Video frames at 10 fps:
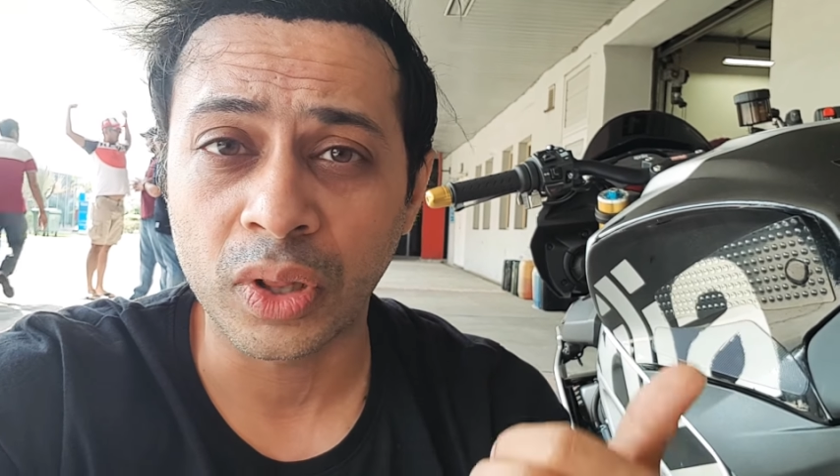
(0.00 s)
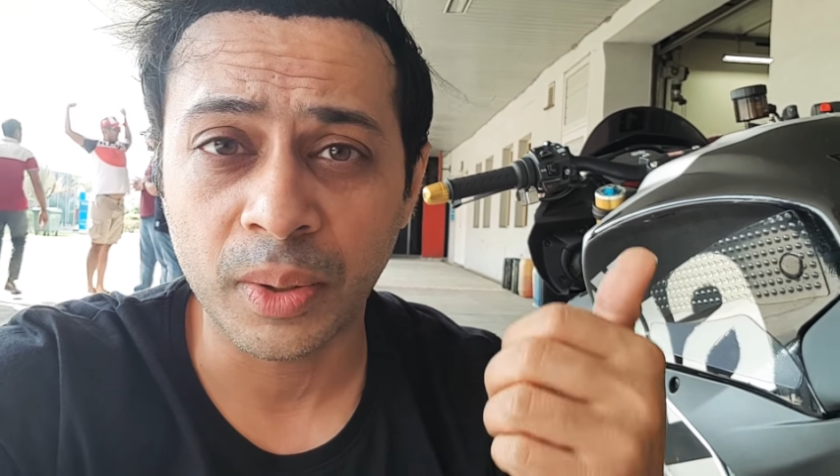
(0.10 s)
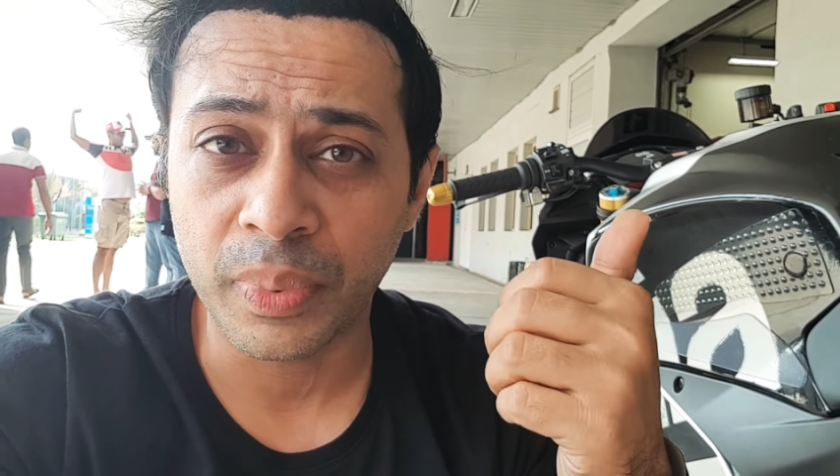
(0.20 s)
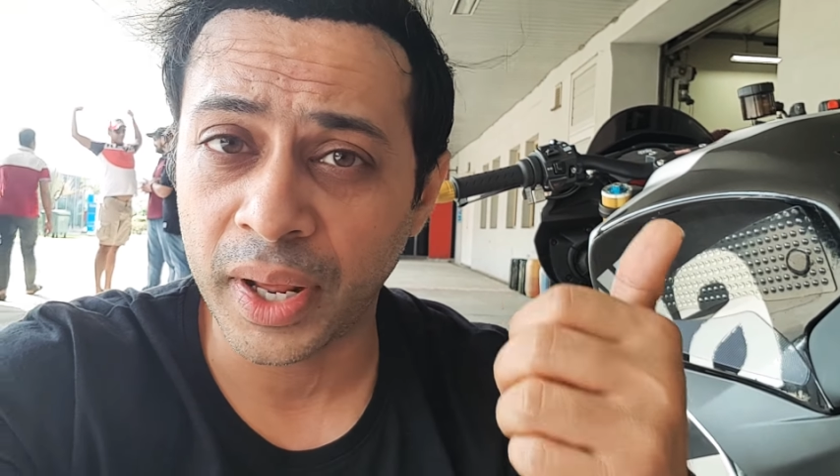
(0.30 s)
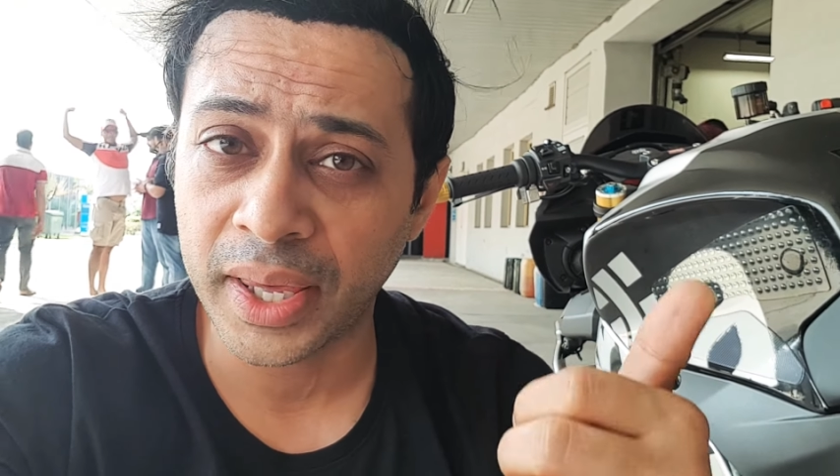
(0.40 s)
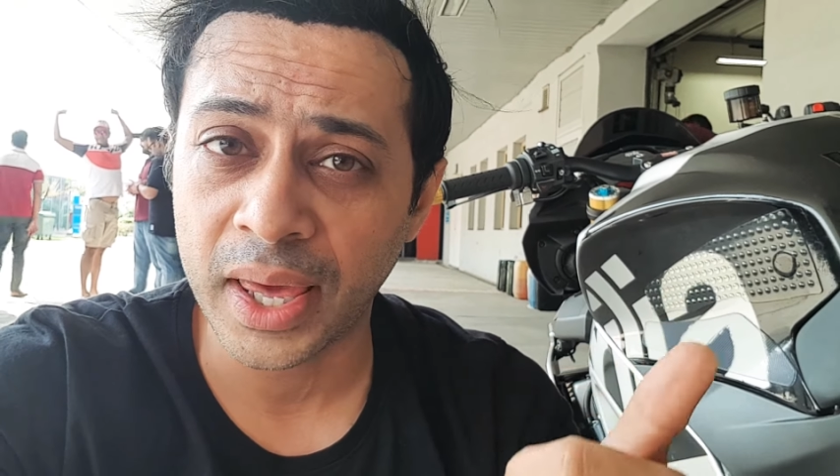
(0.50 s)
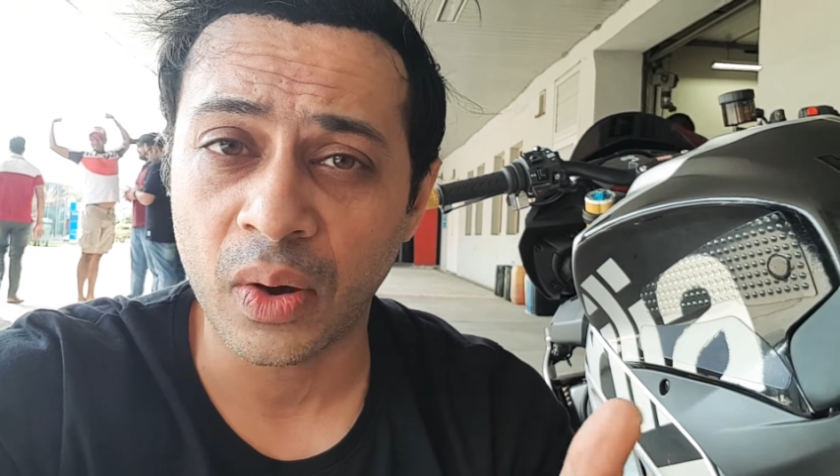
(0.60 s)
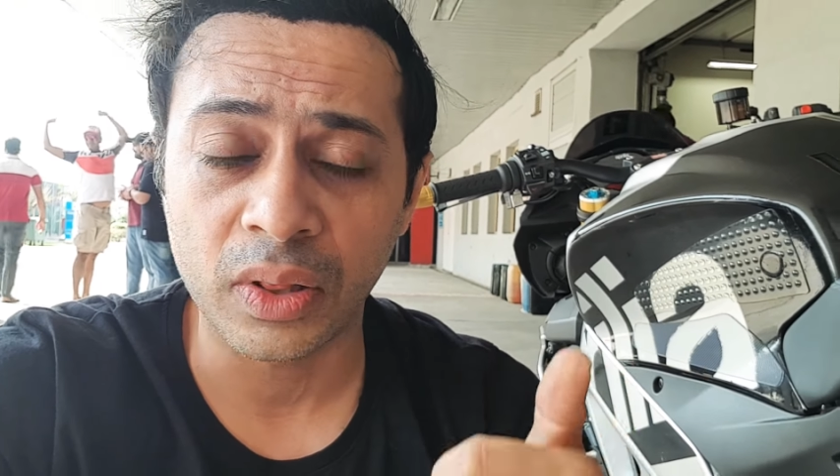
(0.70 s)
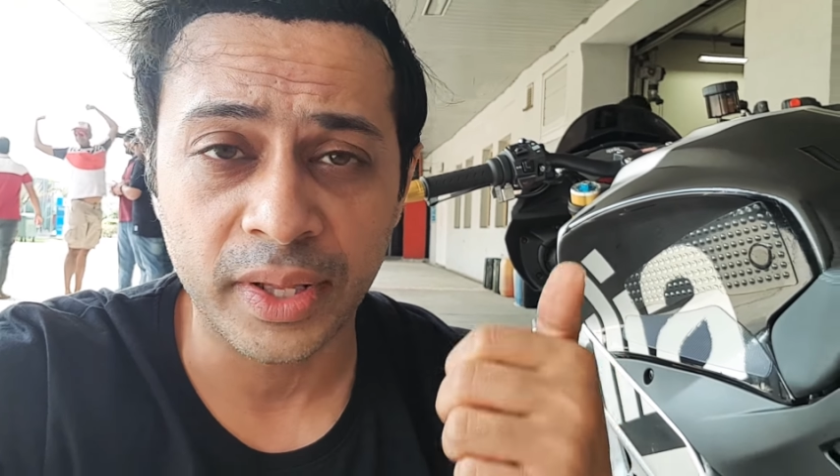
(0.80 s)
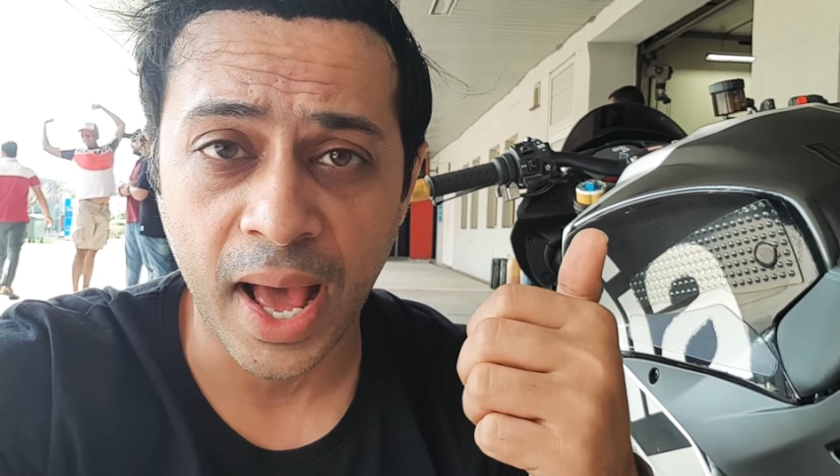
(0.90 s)
All the
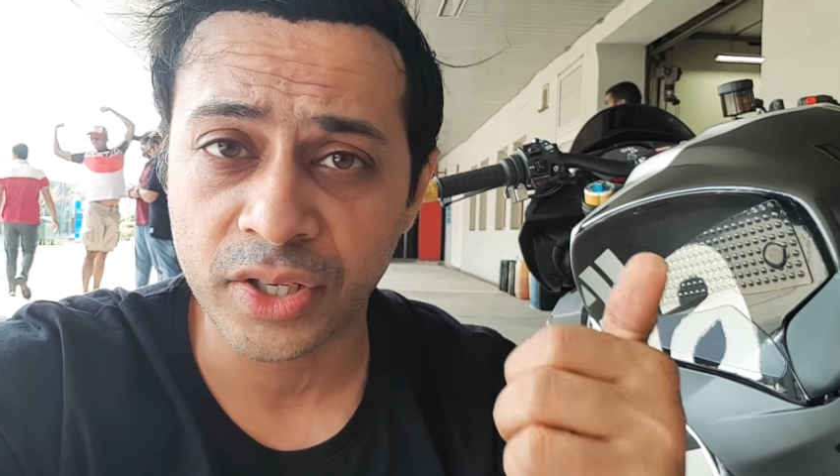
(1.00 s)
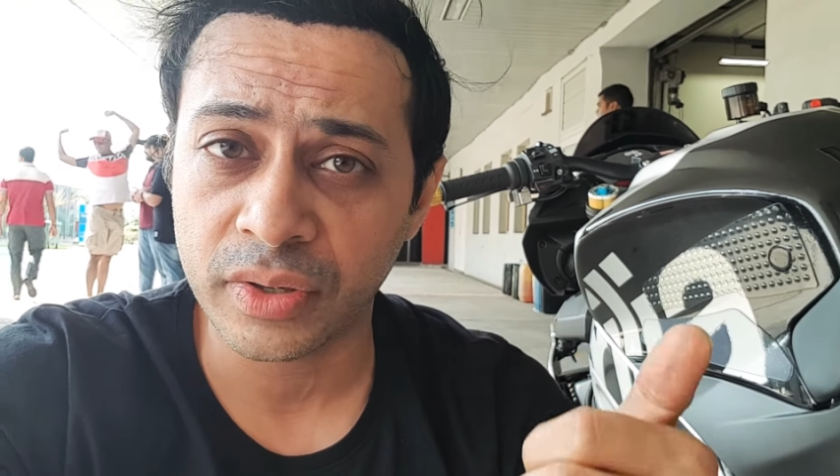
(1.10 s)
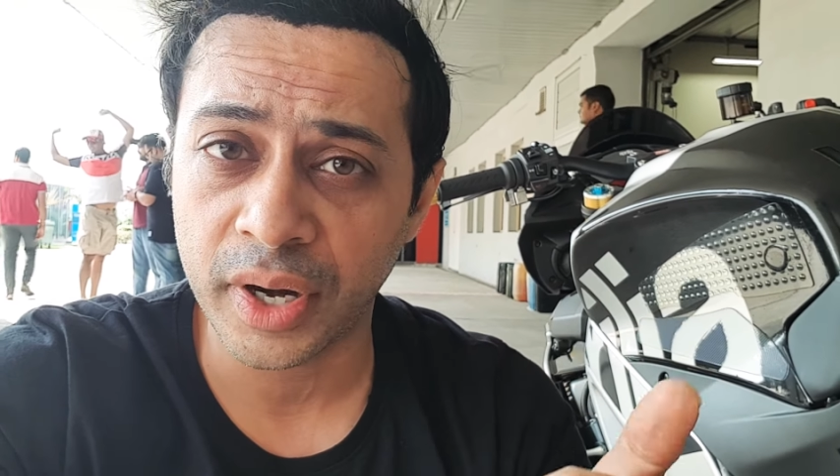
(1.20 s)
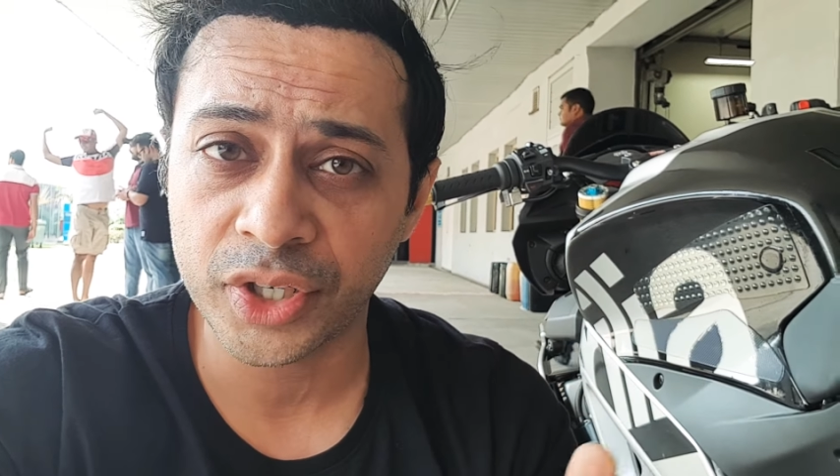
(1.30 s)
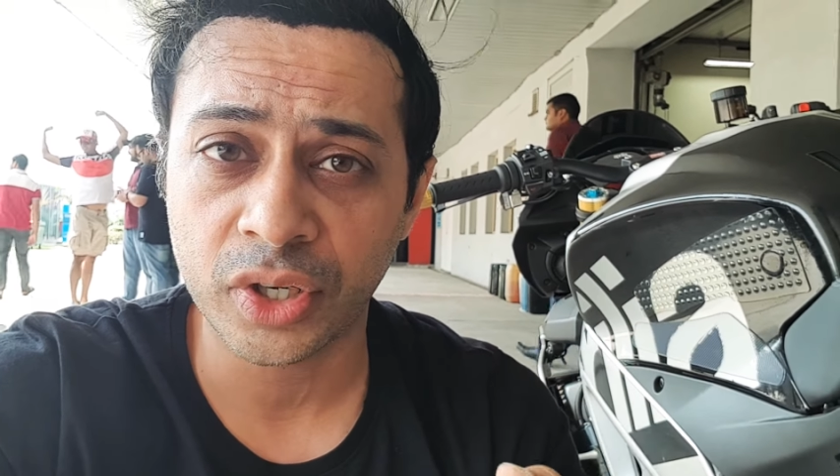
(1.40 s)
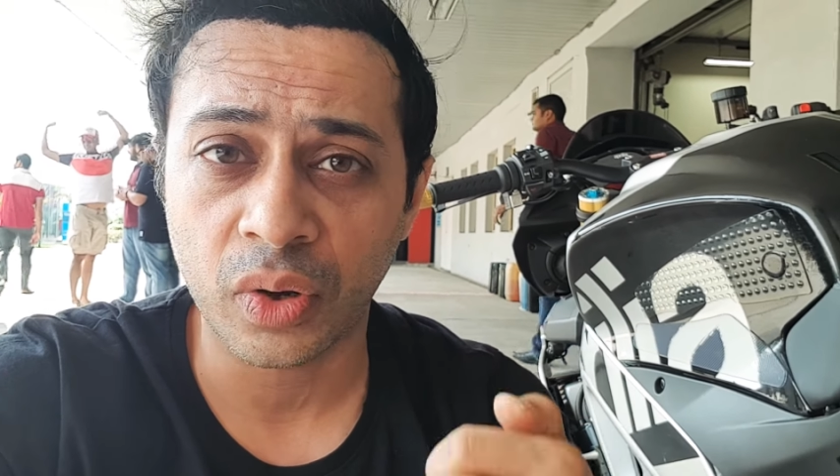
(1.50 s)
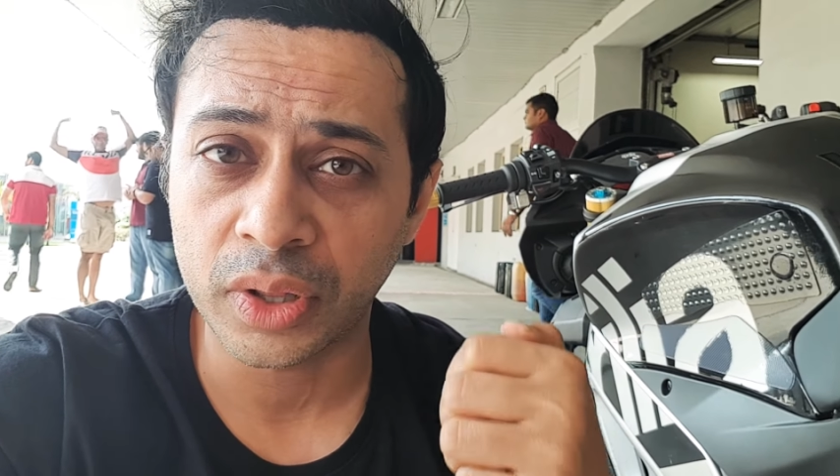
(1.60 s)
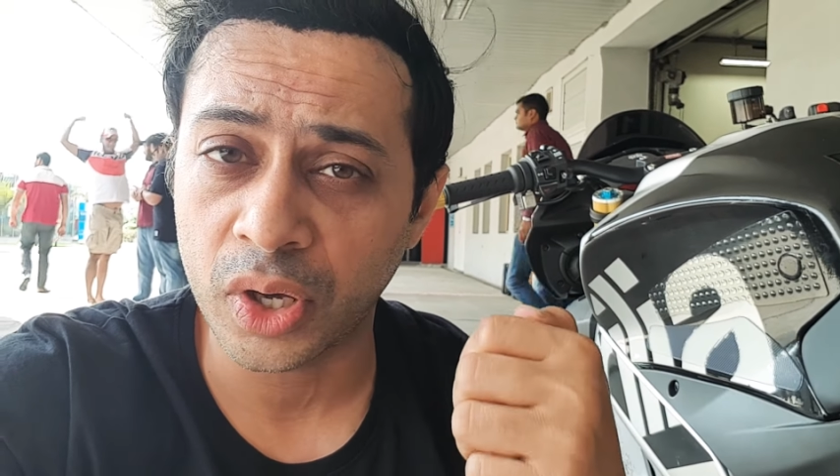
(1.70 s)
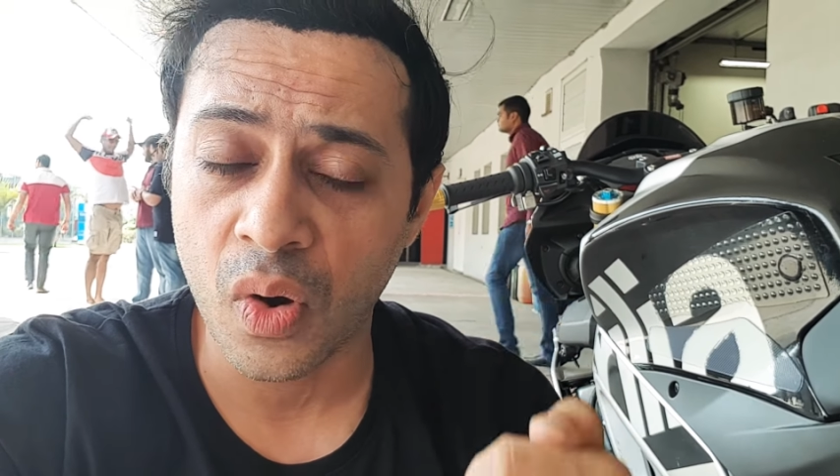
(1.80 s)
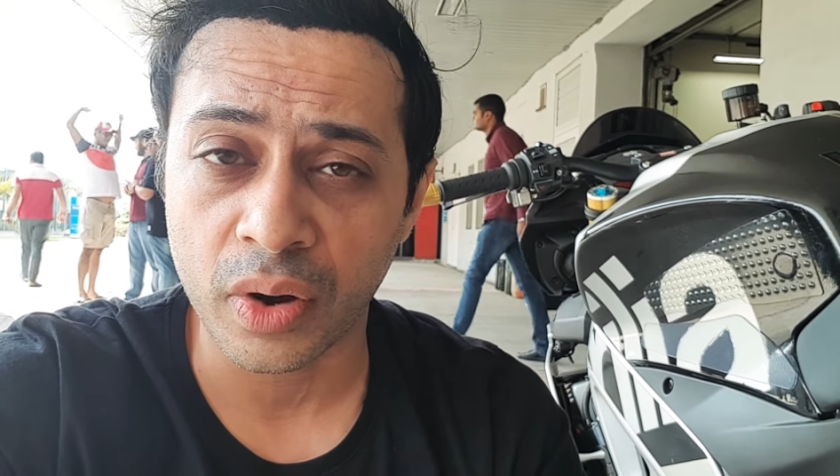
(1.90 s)
braking, all the acceleration,
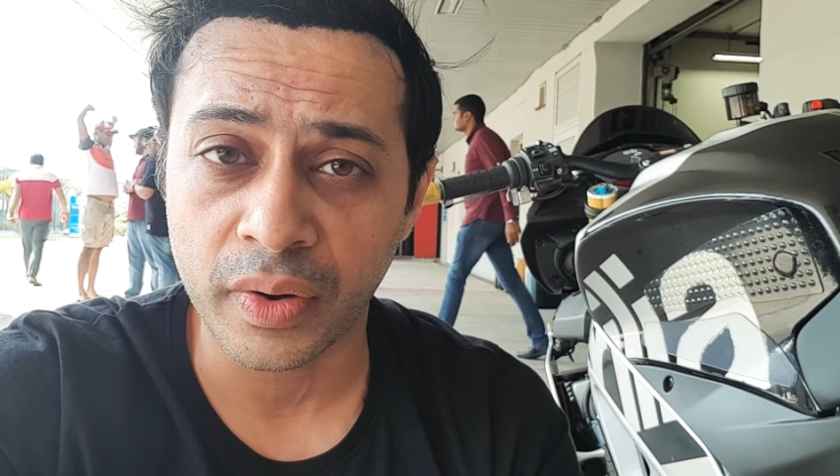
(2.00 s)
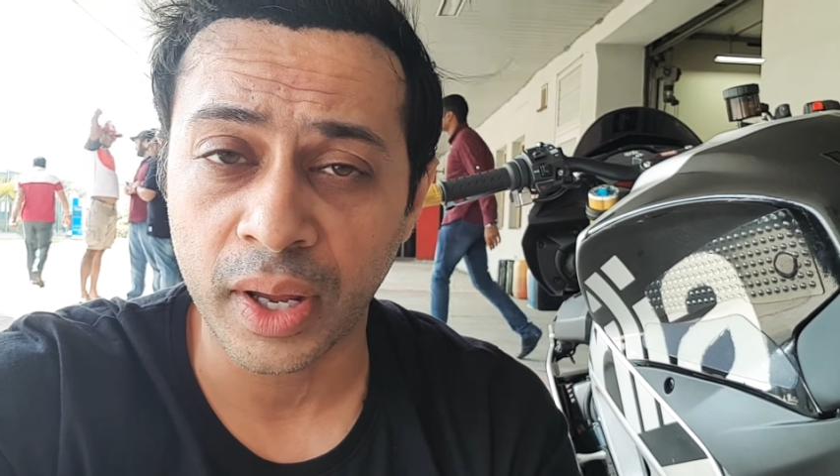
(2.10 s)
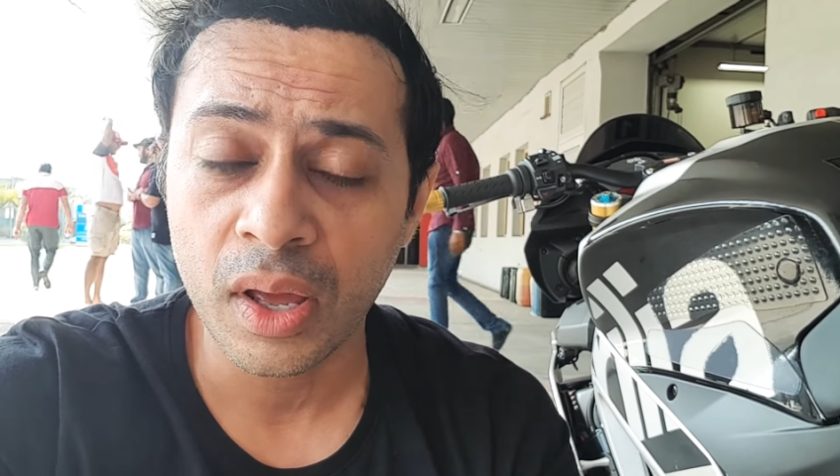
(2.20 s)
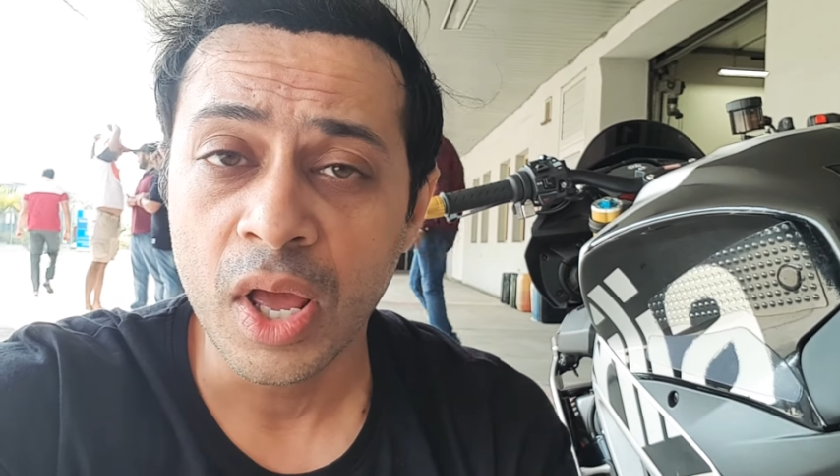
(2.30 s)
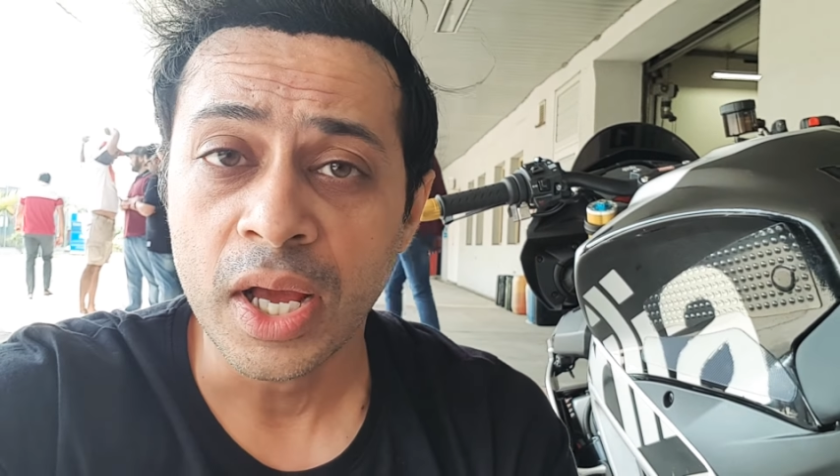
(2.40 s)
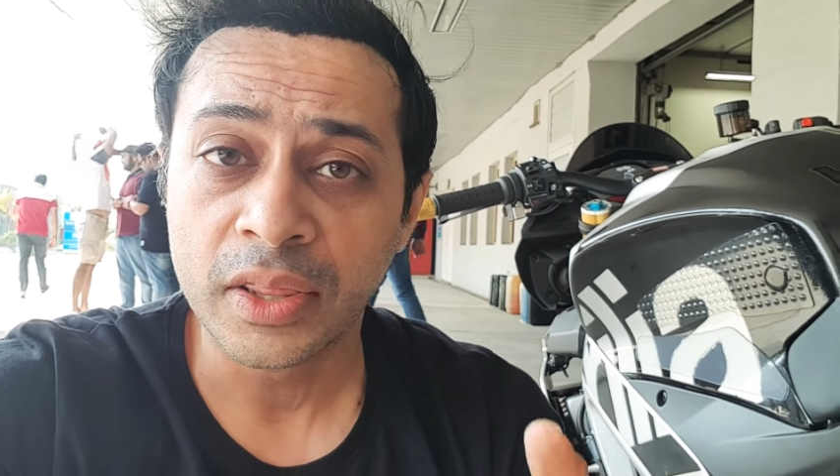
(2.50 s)
all the cornering,